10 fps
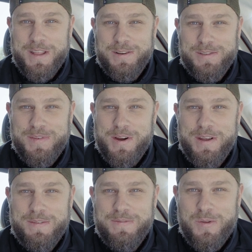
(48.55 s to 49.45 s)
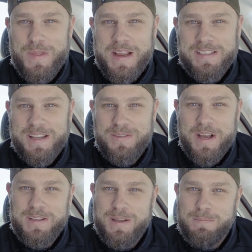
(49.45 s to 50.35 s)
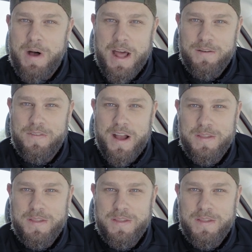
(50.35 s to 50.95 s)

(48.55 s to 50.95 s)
there's very few things I've done to modify